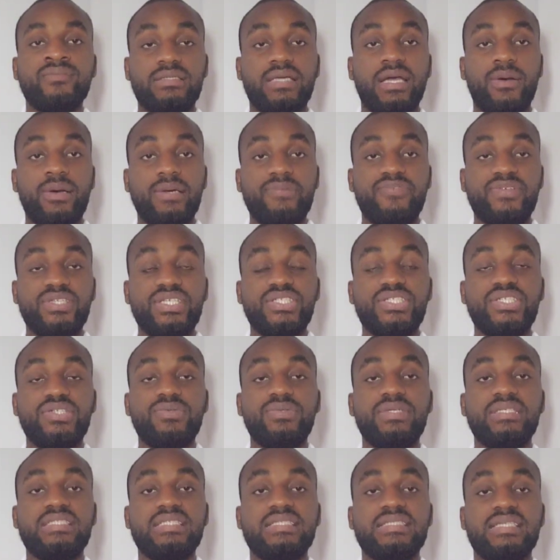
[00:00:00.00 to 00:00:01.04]
Our finishing
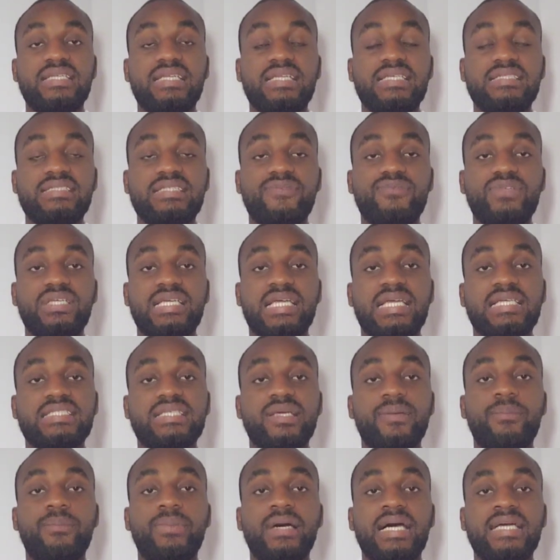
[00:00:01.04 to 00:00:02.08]
rate is relatively
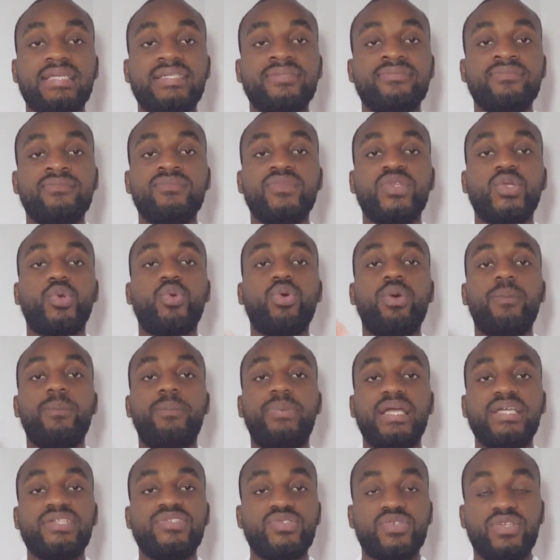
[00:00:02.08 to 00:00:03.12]
getting bad
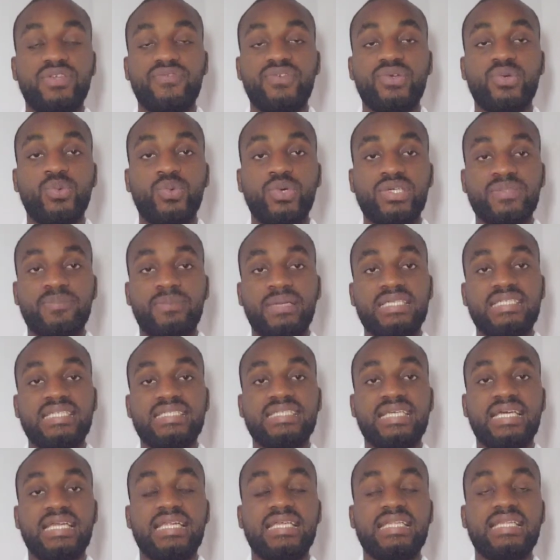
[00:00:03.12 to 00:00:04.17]
compared to even what
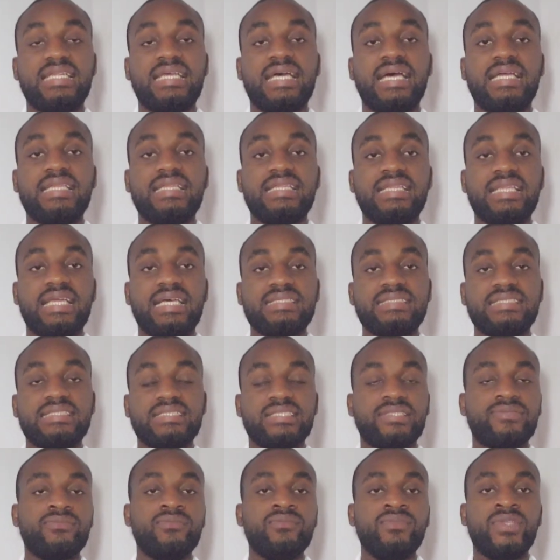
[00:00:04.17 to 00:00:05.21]
Manchester United had last
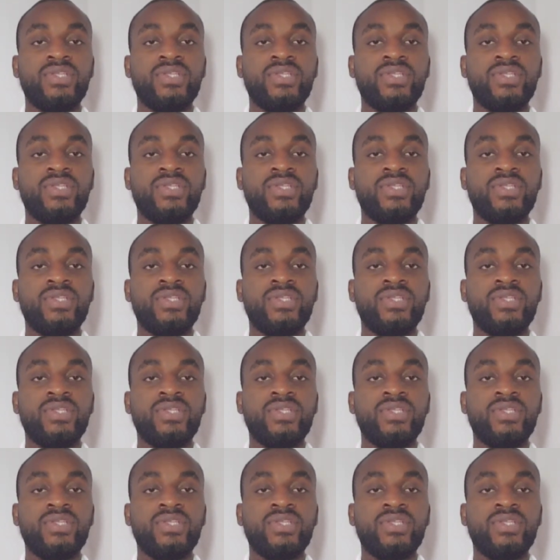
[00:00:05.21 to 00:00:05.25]
season.